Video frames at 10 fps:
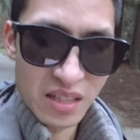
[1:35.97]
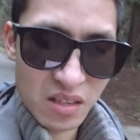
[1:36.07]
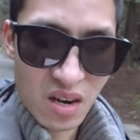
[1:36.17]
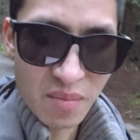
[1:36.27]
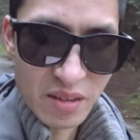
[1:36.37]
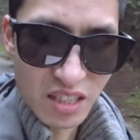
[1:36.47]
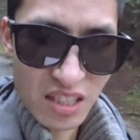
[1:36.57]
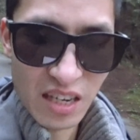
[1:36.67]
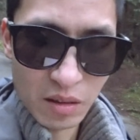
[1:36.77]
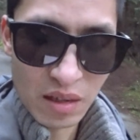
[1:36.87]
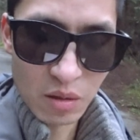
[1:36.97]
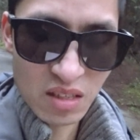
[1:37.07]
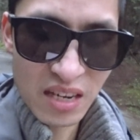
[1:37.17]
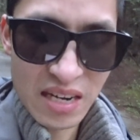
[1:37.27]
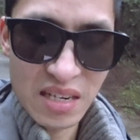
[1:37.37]
in the competition held
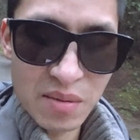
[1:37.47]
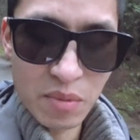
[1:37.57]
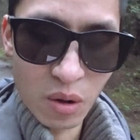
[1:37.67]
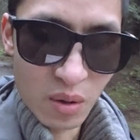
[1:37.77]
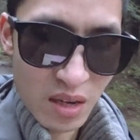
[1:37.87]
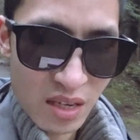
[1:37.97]
outside Ningbo,